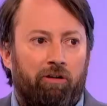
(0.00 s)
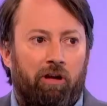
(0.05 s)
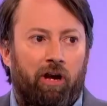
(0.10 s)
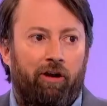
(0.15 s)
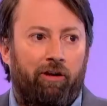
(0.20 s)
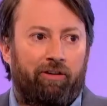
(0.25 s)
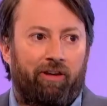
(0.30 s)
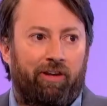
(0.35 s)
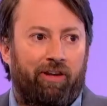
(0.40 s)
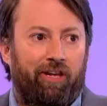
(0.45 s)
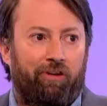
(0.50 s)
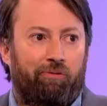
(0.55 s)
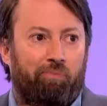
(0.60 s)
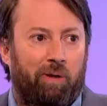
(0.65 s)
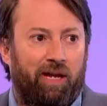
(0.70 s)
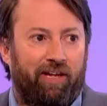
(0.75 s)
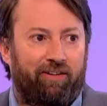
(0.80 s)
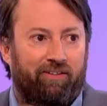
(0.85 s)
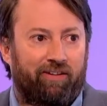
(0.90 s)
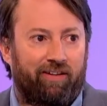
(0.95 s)
going to these
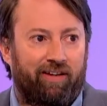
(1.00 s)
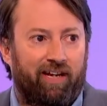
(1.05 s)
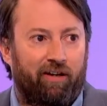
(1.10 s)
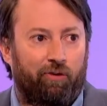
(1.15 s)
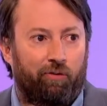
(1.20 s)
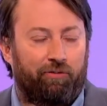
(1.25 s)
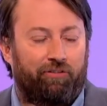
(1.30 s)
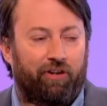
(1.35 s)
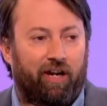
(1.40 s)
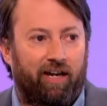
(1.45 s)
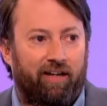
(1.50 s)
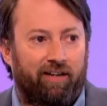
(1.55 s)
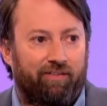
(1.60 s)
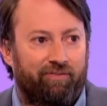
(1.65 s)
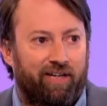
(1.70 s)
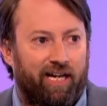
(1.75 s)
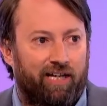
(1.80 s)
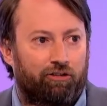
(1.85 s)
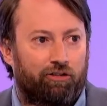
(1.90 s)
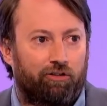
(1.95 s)
places and they all died of
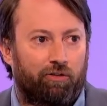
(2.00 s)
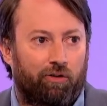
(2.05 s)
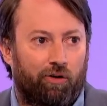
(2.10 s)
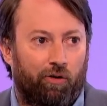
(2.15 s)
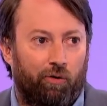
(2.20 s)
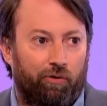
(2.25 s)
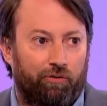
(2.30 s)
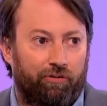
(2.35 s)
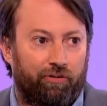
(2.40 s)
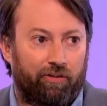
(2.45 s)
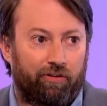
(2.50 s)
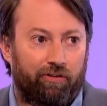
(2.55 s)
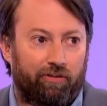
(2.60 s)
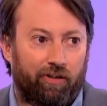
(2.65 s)
natural causes,